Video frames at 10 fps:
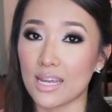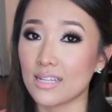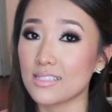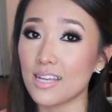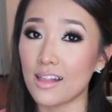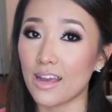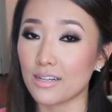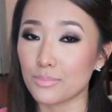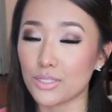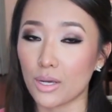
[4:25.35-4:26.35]
and sale
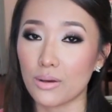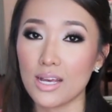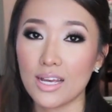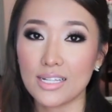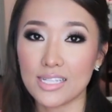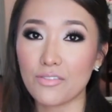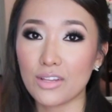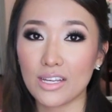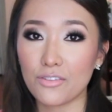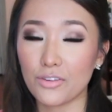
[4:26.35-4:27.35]
items, so
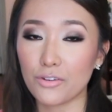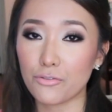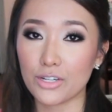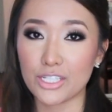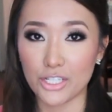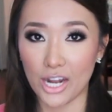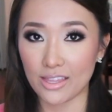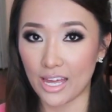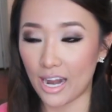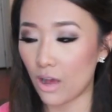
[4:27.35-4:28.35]
definitely feel free to check
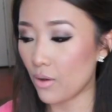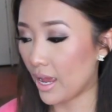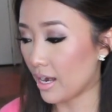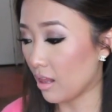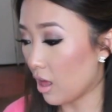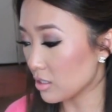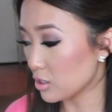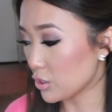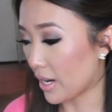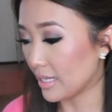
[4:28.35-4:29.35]
that out, and I'll
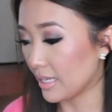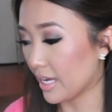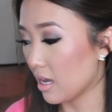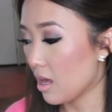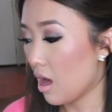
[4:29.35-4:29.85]
also try to link